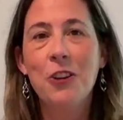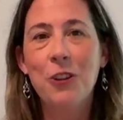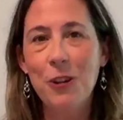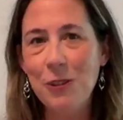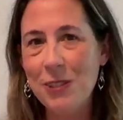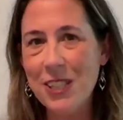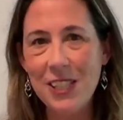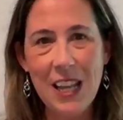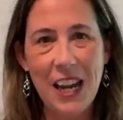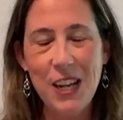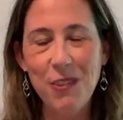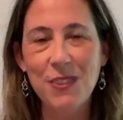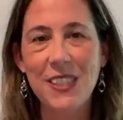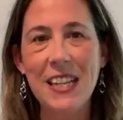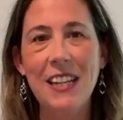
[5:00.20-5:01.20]
cruises that
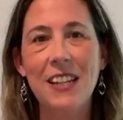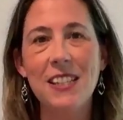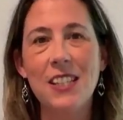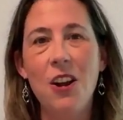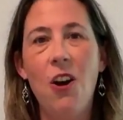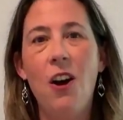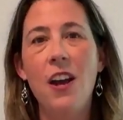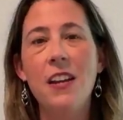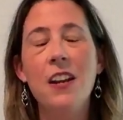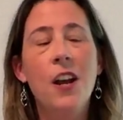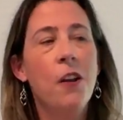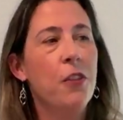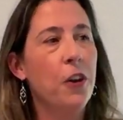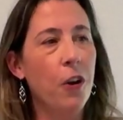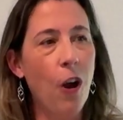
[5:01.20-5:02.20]
you've seen us on.
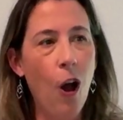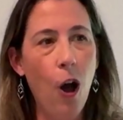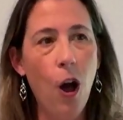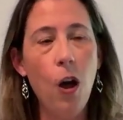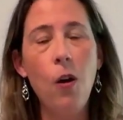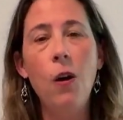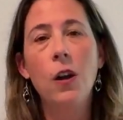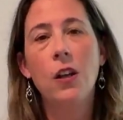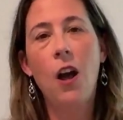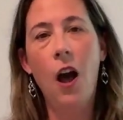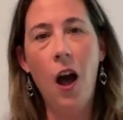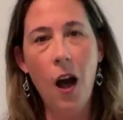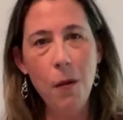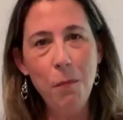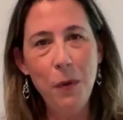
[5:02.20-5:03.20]
They're all
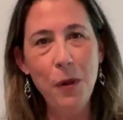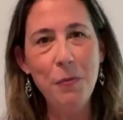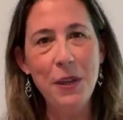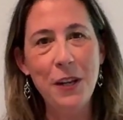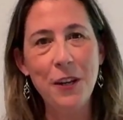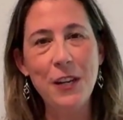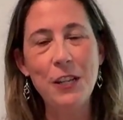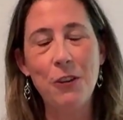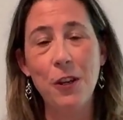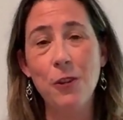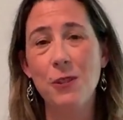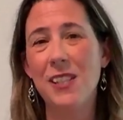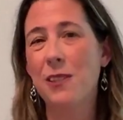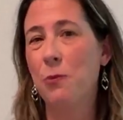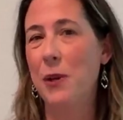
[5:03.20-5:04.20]
complimentary
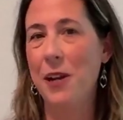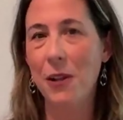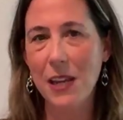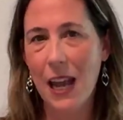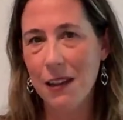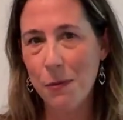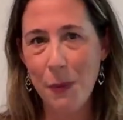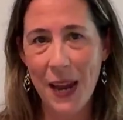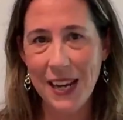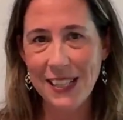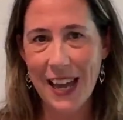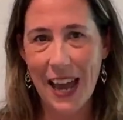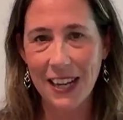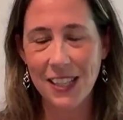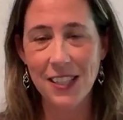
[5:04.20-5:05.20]
cruises. We only have to pay
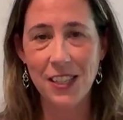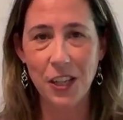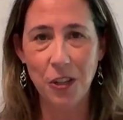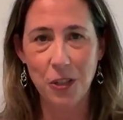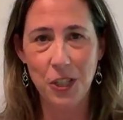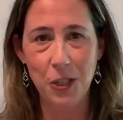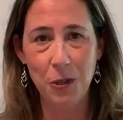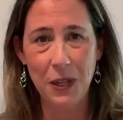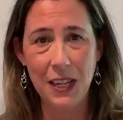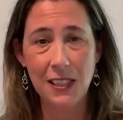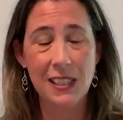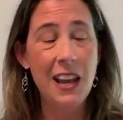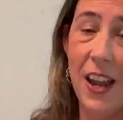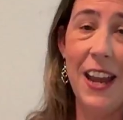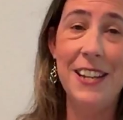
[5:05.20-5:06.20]
taxes and
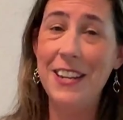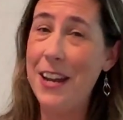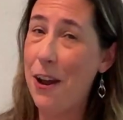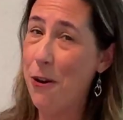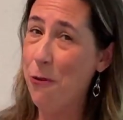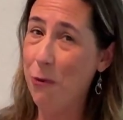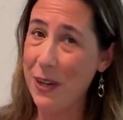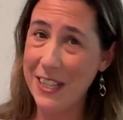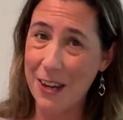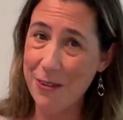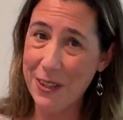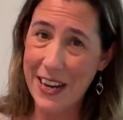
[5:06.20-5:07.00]
gratuities. And no, we don't